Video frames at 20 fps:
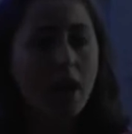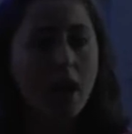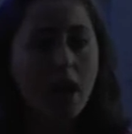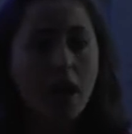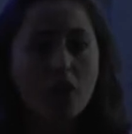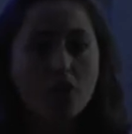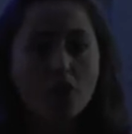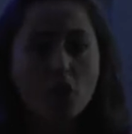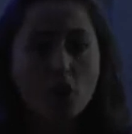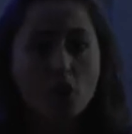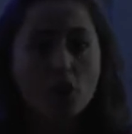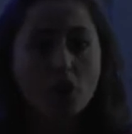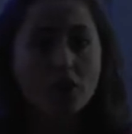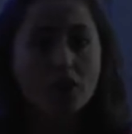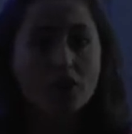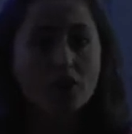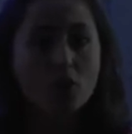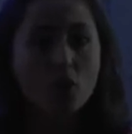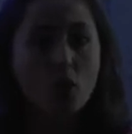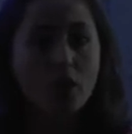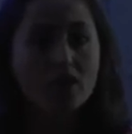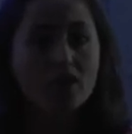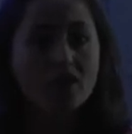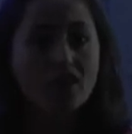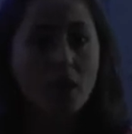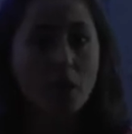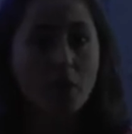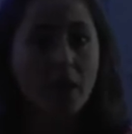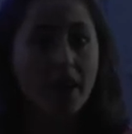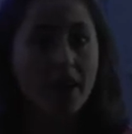I've got this
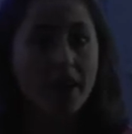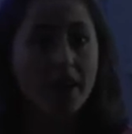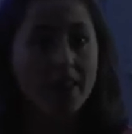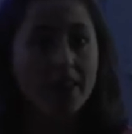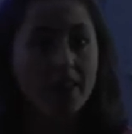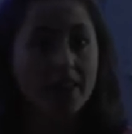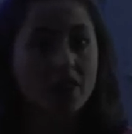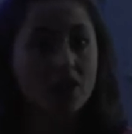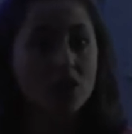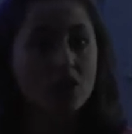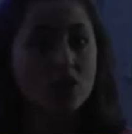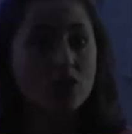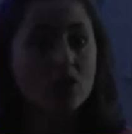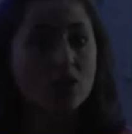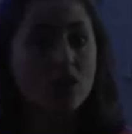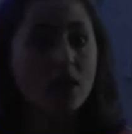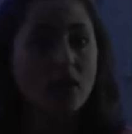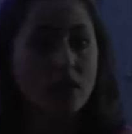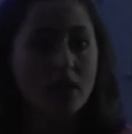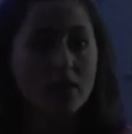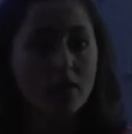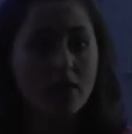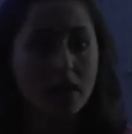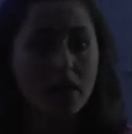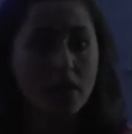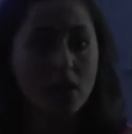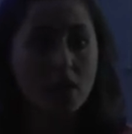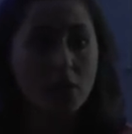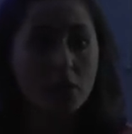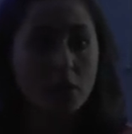WhatsApp and I need to take a look at
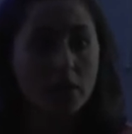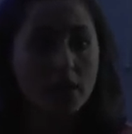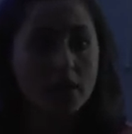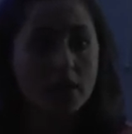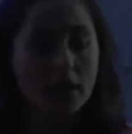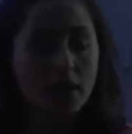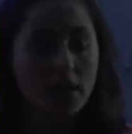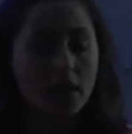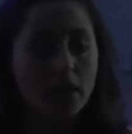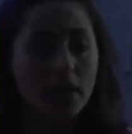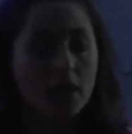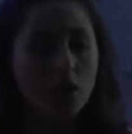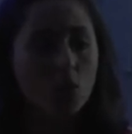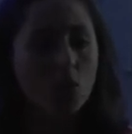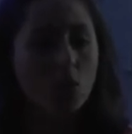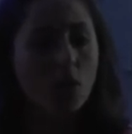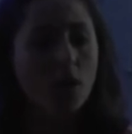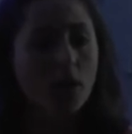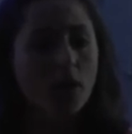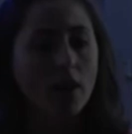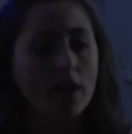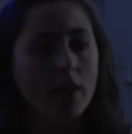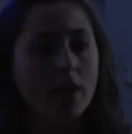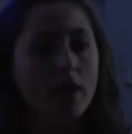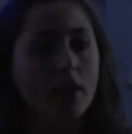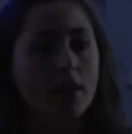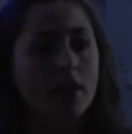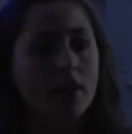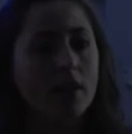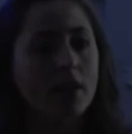it immediately.
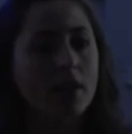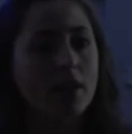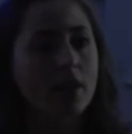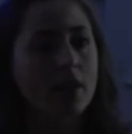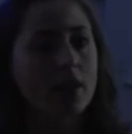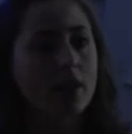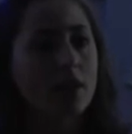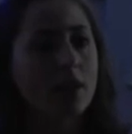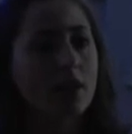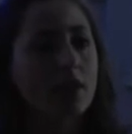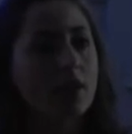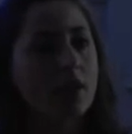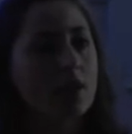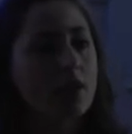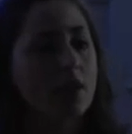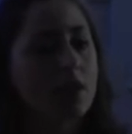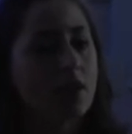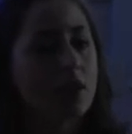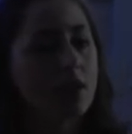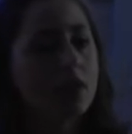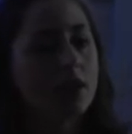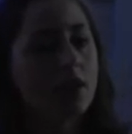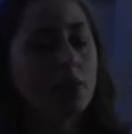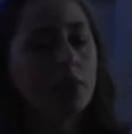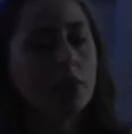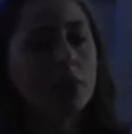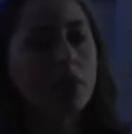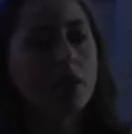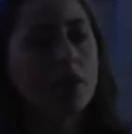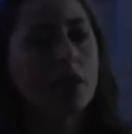Why? Let it
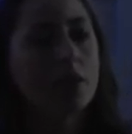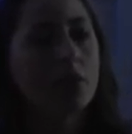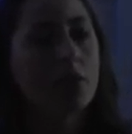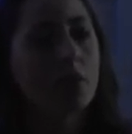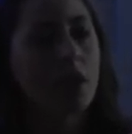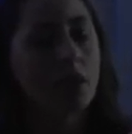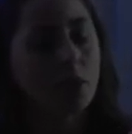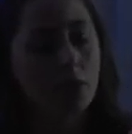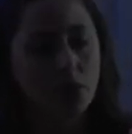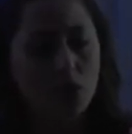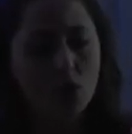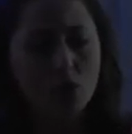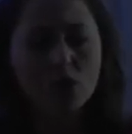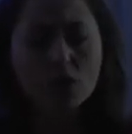be. Maybe you